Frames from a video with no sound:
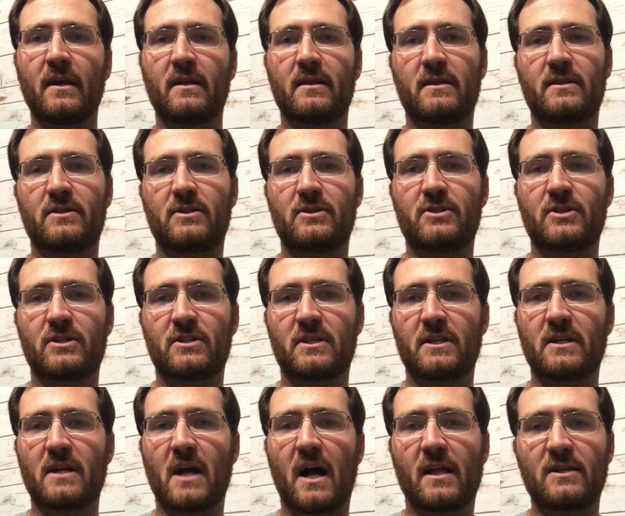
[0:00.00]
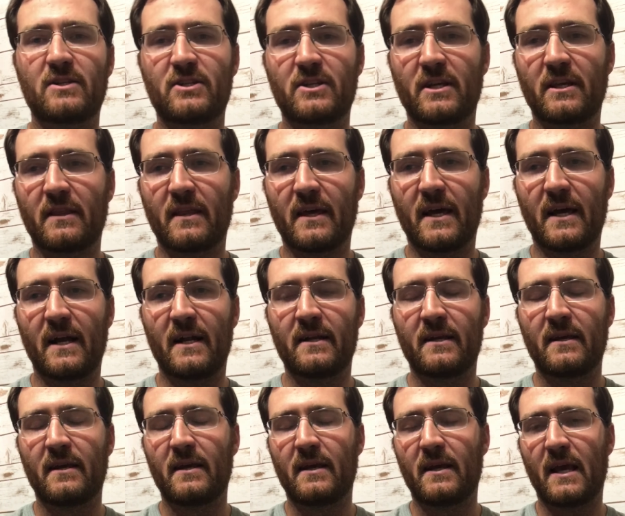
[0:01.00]
This is just acknowledging that
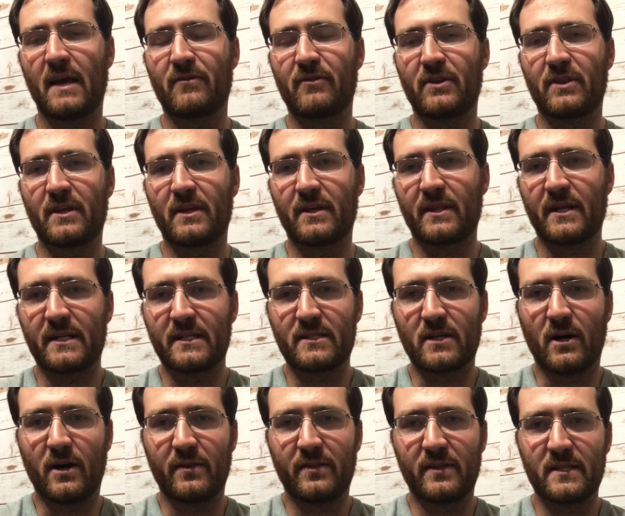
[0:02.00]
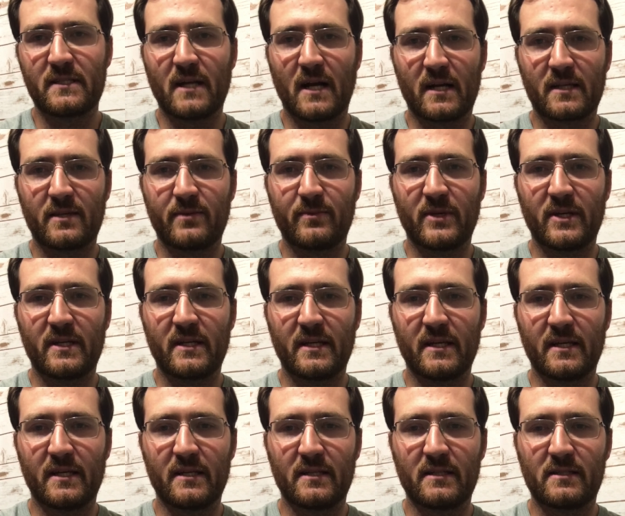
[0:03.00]
everything that is on this document
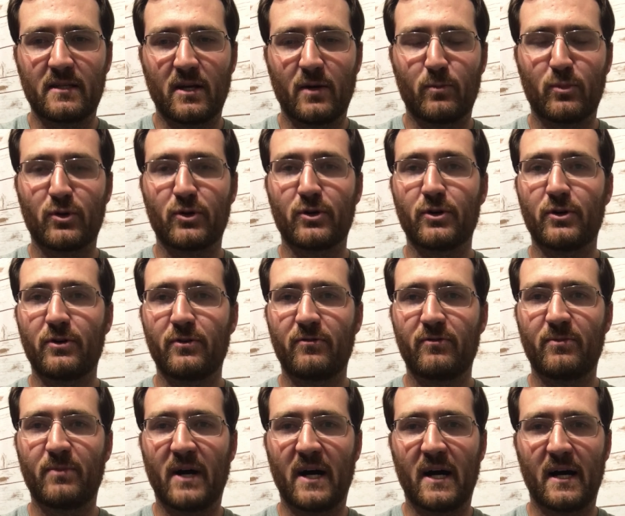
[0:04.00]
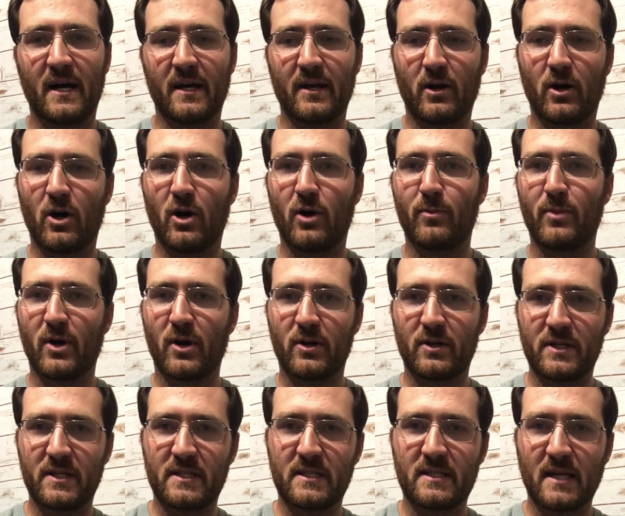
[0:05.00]
is approved by all
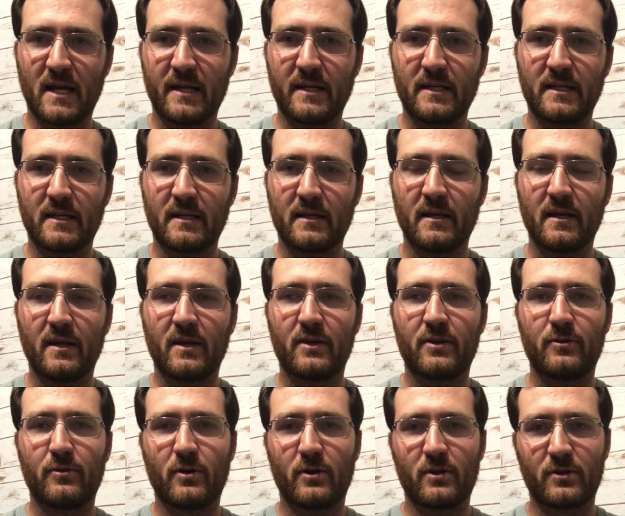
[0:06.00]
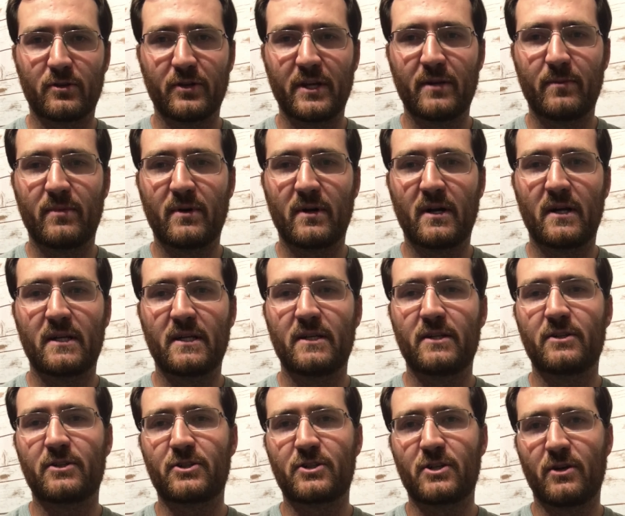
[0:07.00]
parties signing. You all agreed upon it.
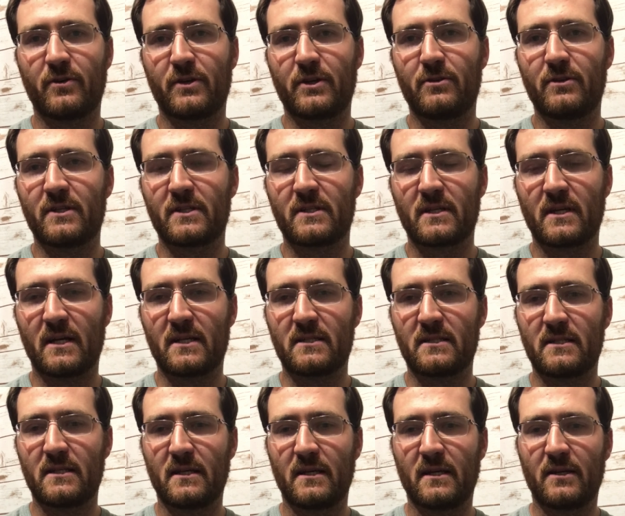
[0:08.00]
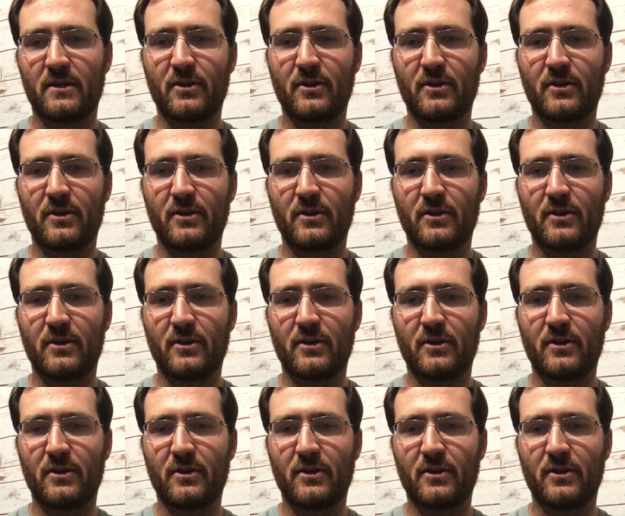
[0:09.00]
You're showing you discussed it.